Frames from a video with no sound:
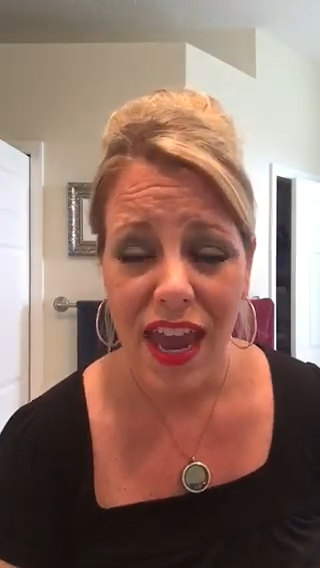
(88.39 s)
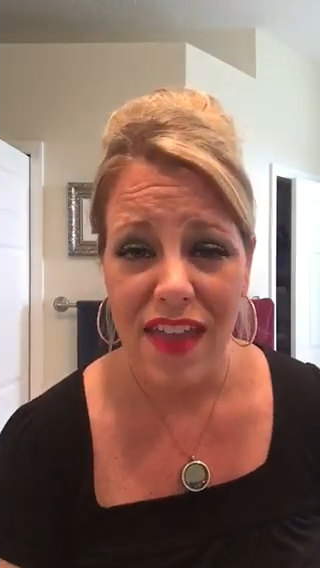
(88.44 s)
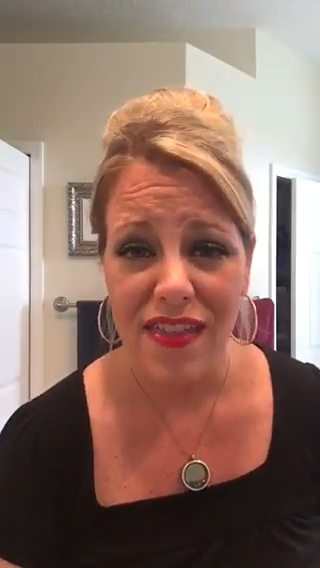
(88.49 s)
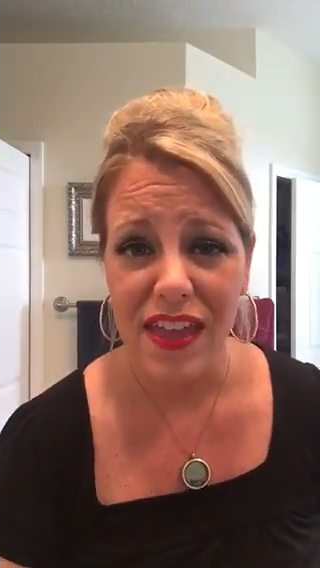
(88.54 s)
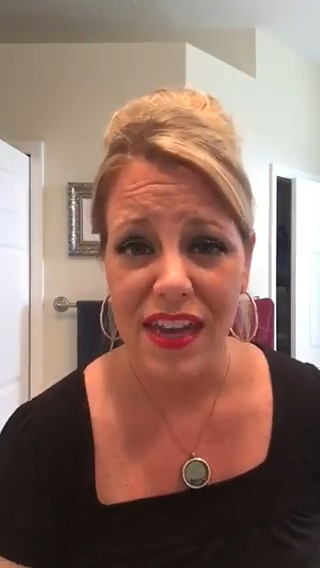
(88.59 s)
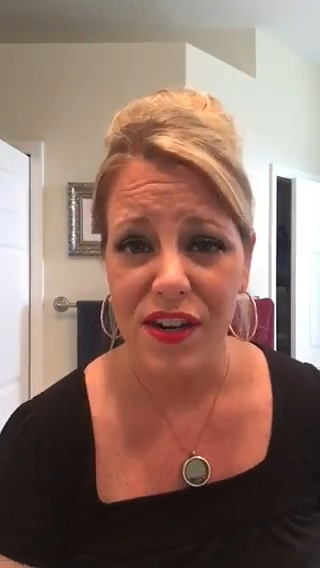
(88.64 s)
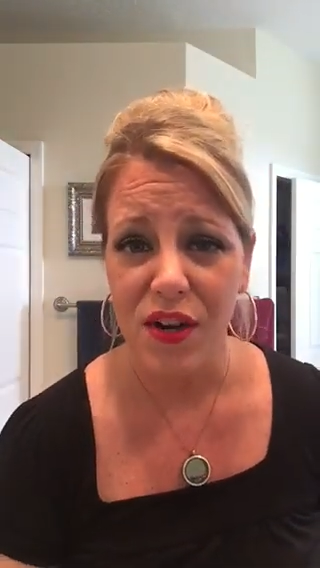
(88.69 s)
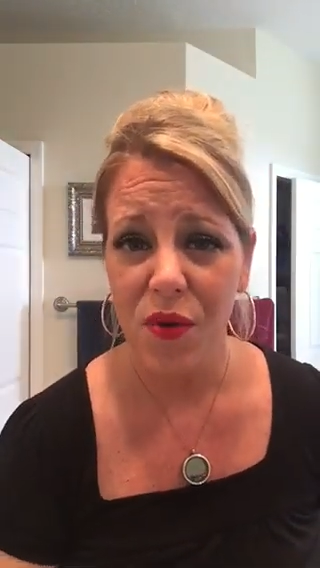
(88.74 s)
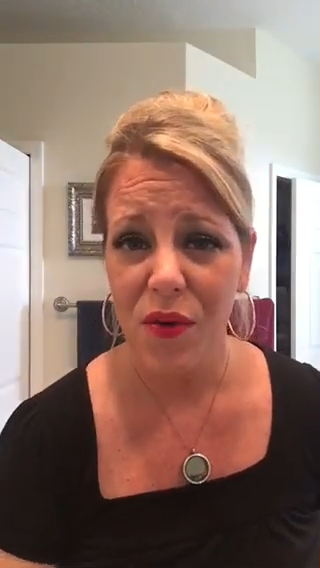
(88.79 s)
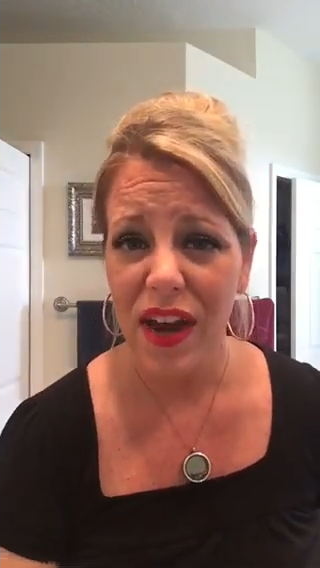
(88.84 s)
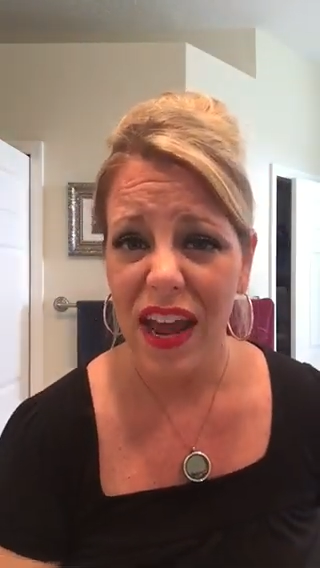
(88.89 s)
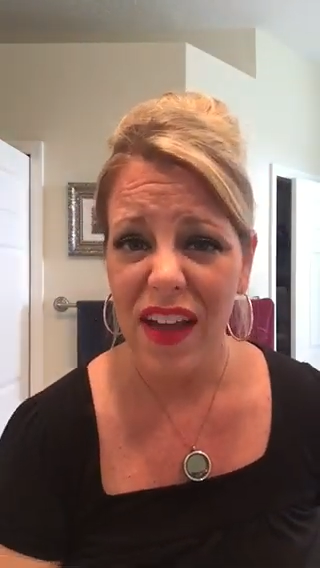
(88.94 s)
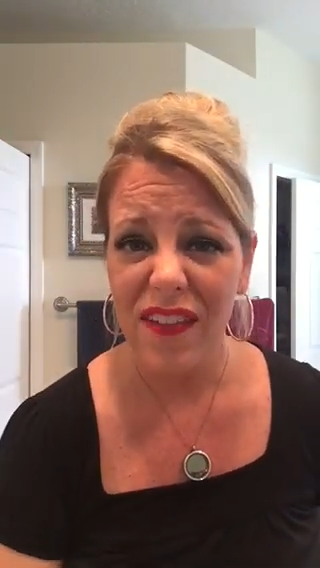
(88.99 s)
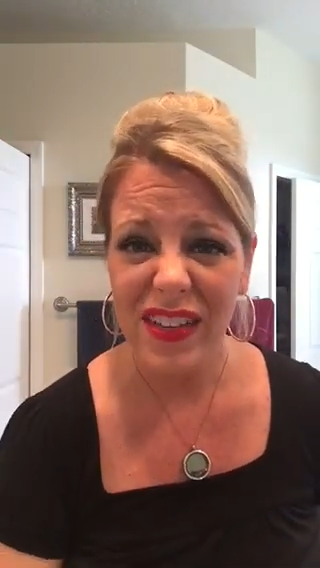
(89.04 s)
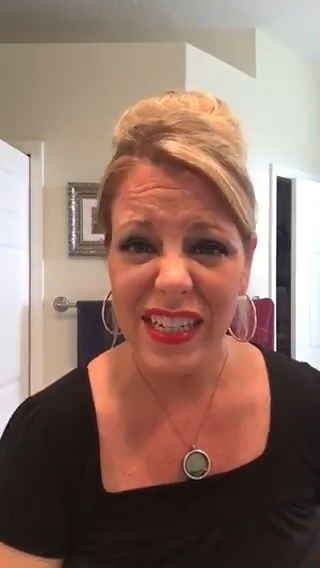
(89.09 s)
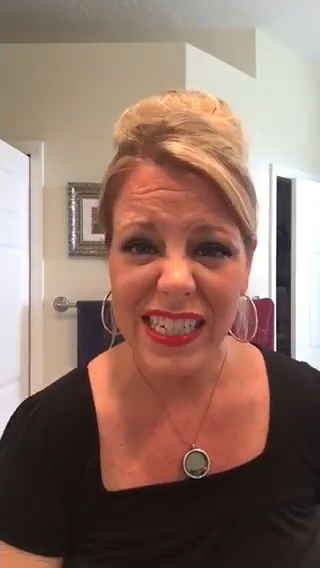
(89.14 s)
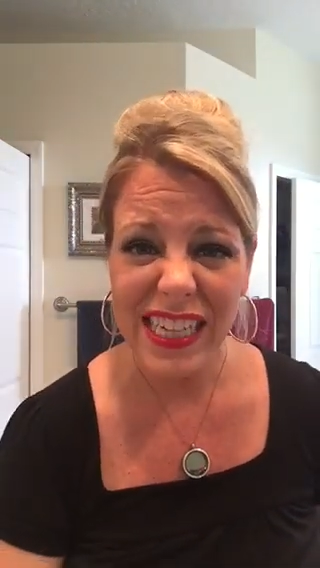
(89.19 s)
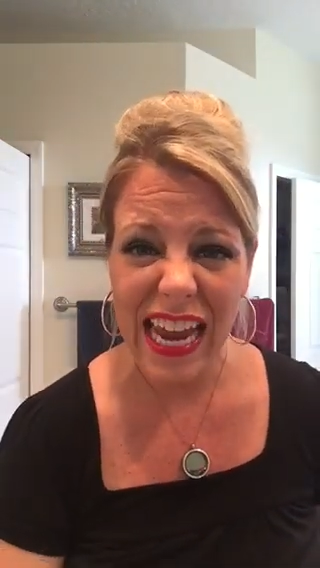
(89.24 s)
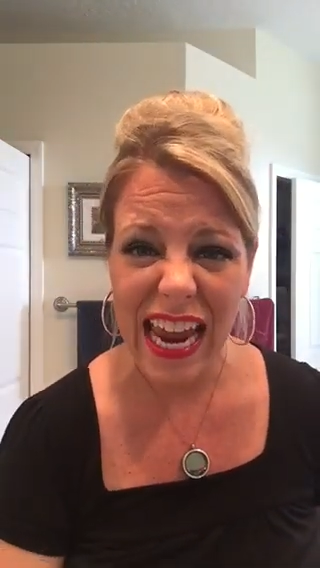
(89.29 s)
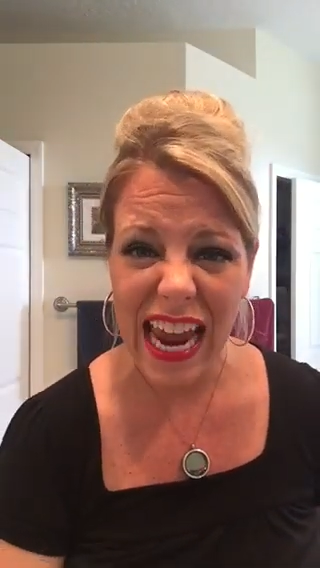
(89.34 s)
and they don't have
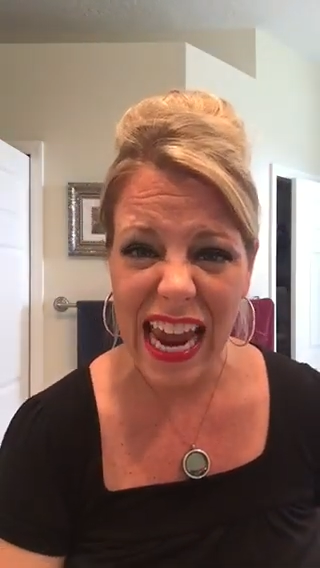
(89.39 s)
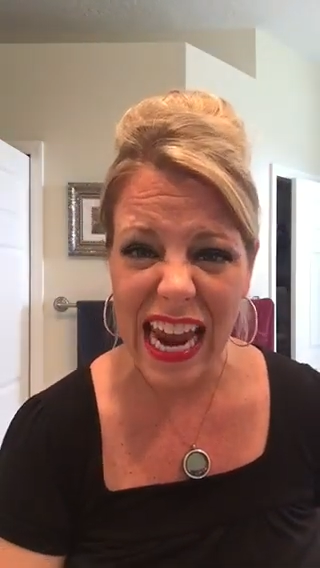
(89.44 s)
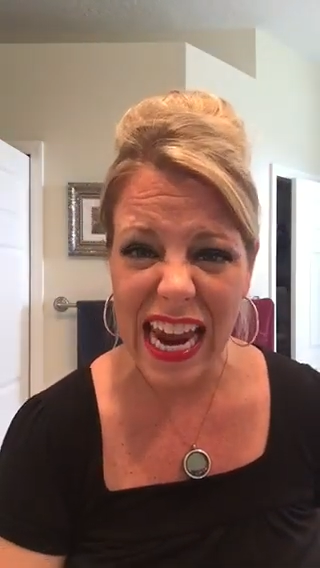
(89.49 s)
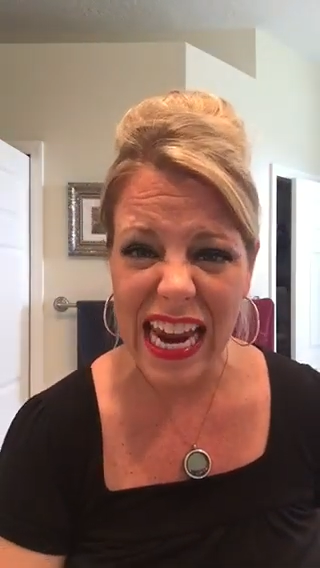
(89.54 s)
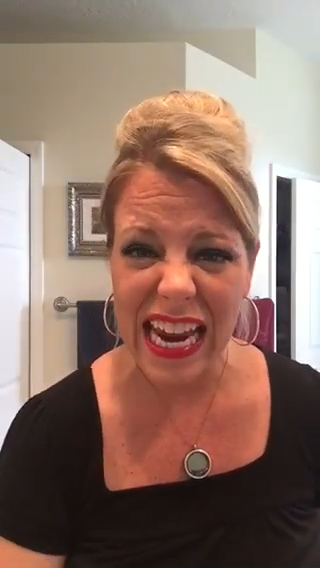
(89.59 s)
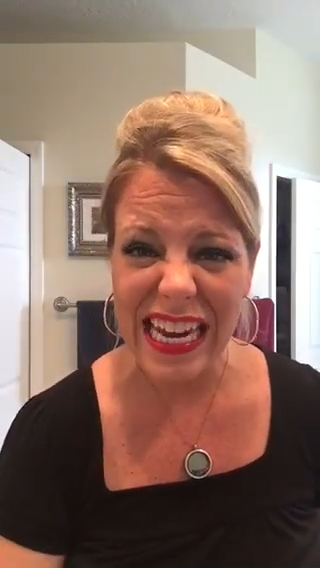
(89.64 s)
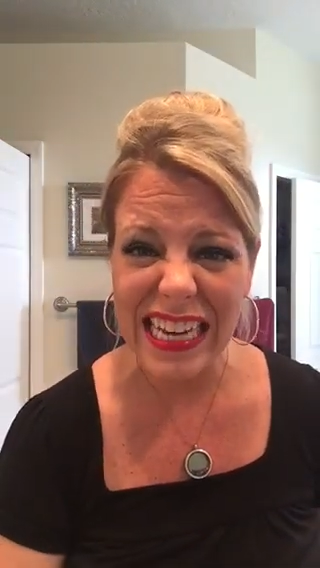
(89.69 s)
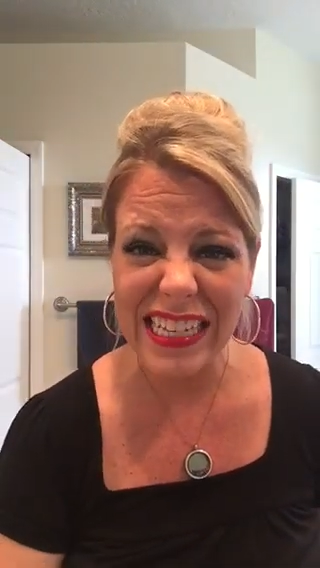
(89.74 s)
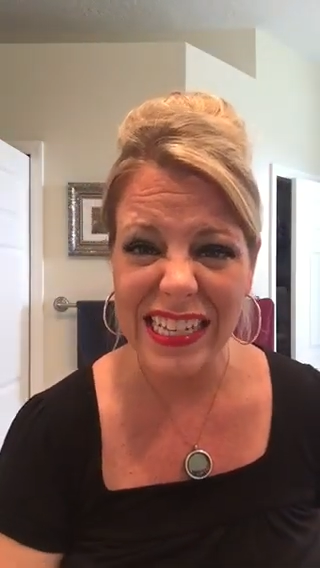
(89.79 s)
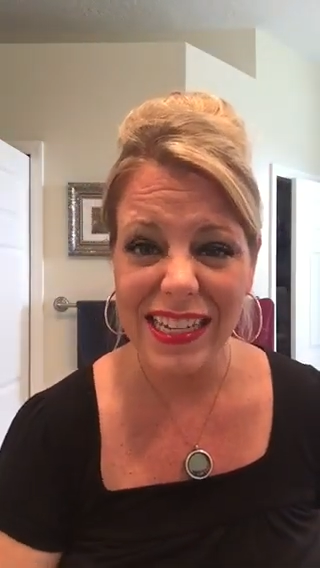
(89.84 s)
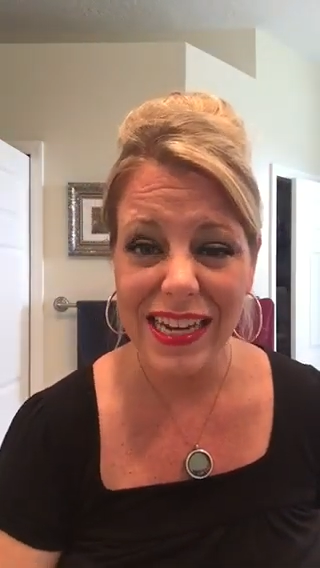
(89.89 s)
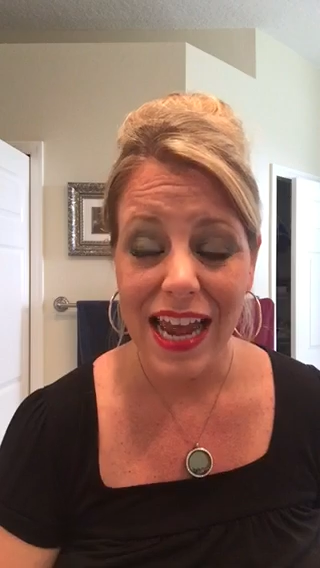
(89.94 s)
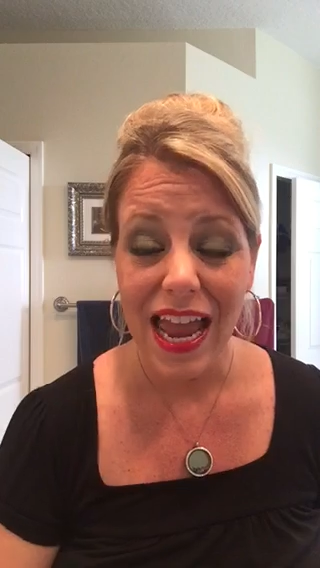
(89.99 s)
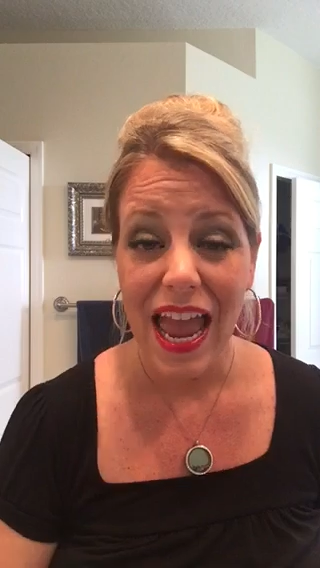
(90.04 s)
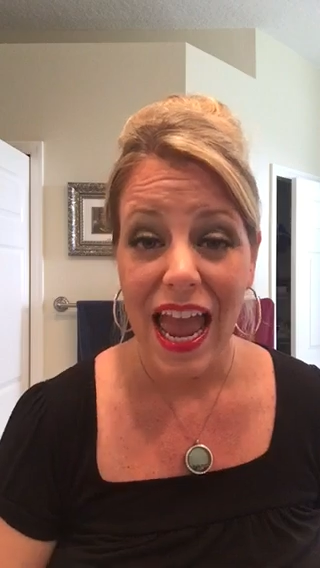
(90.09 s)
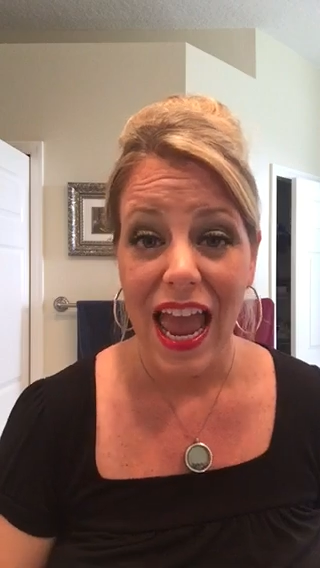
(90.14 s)
a taste.